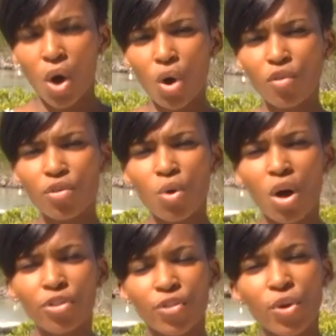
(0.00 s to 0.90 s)

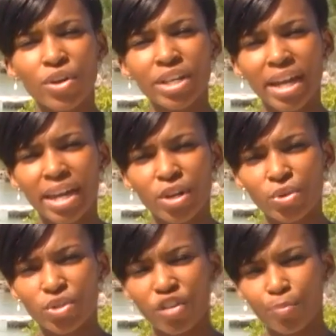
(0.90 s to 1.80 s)
Overall, 30
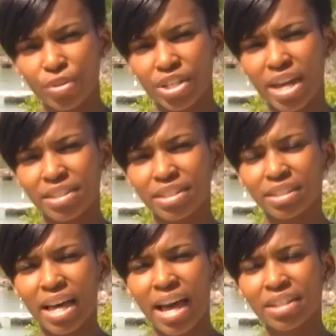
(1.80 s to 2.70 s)
acres of protected
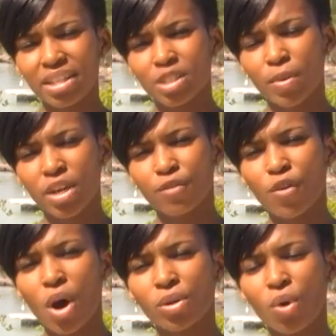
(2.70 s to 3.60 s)
land is being
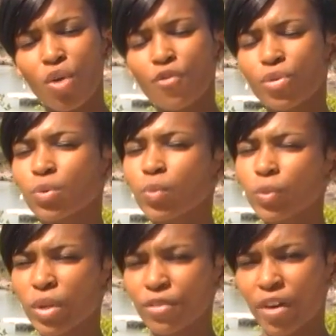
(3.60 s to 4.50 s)
fought over, and what
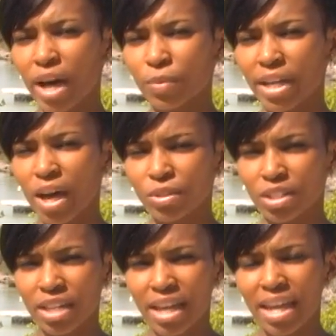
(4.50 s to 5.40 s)
we found out
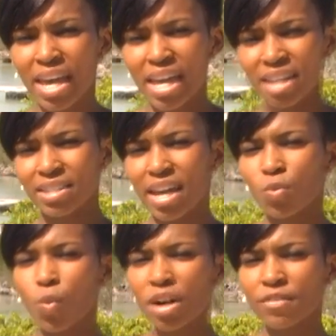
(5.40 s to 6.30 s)
today is that
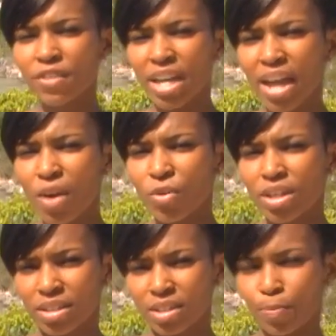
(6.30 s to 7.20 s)
one of the
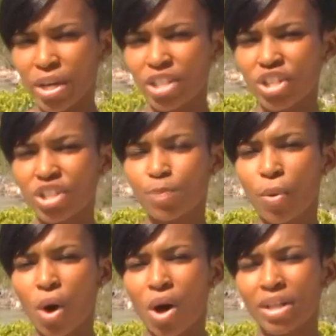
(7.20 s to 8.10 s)
areas, Pigeons
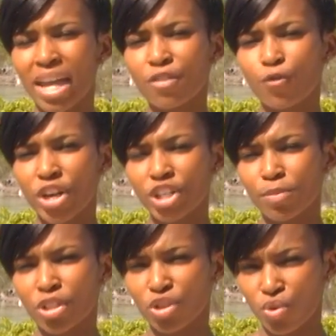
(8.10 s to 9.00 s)
Pond and
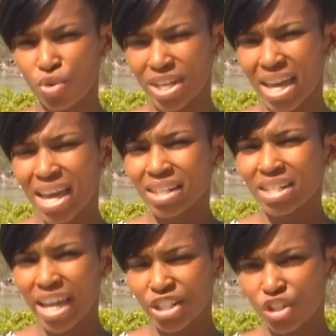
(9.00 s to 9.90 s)
Frenchman's Creek
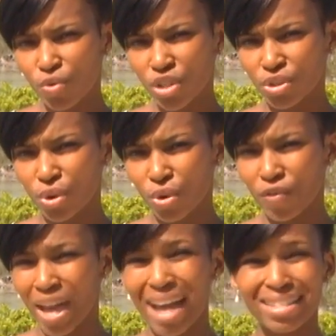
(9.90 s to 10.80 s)
Nature Reserve,
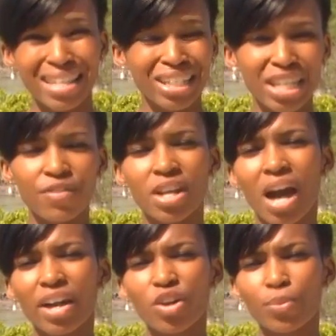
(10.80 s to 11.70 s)
has an even
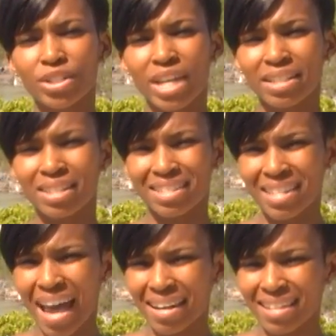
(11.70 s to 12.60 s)
higher protected
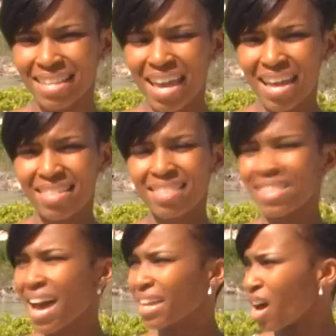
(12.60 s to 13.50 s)
status than
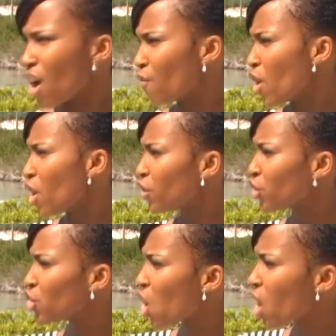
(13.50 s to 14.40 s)
that of the
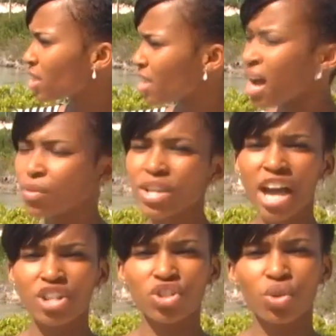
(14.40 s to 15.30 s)
Chalk Sound
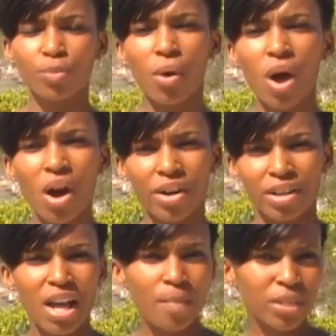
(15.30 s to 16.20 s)
National Park
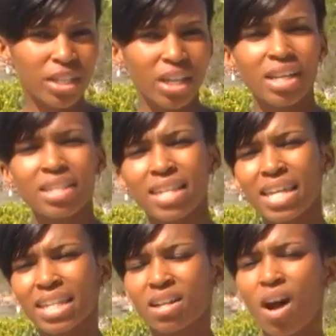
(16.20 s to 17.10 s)
because it
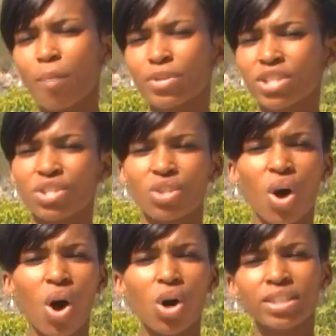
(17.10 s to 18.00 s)
encompasses
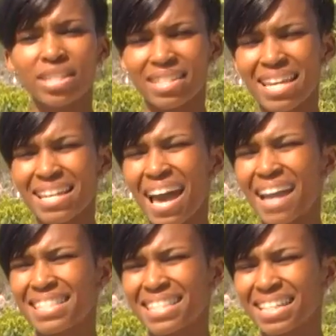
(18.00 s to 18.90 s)
all distinct
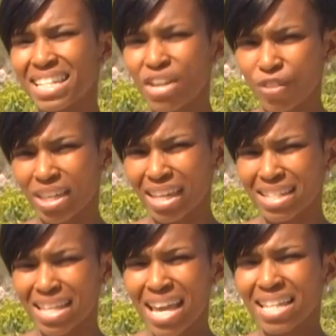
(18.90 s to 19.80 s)
and
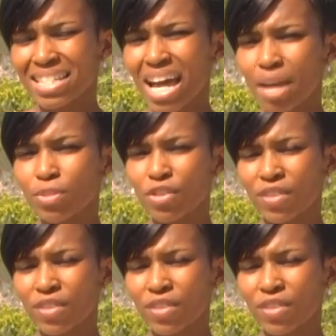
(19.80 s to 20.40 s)
significant types of